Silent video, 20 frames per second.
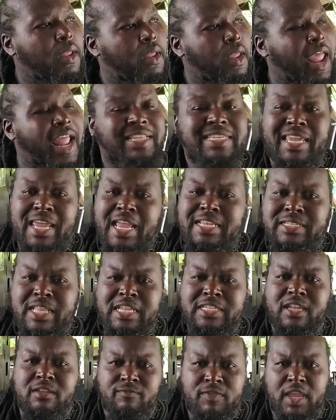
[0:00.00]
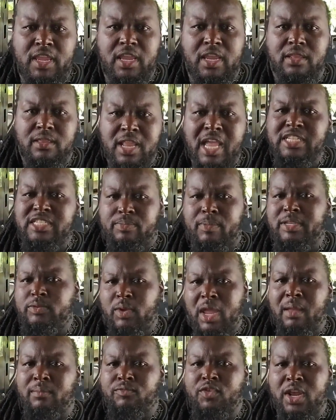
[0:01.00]
It's less convenient. That's the best
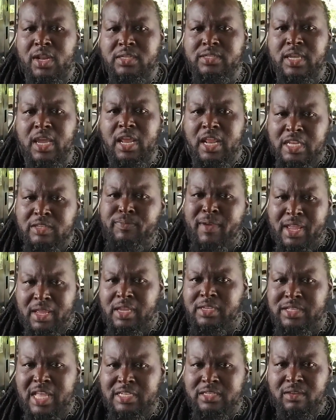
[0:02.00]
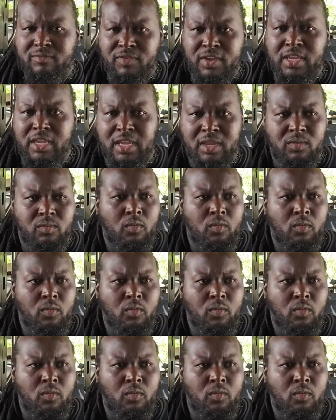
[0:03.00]
way I'm trying to say it. It's less convenient.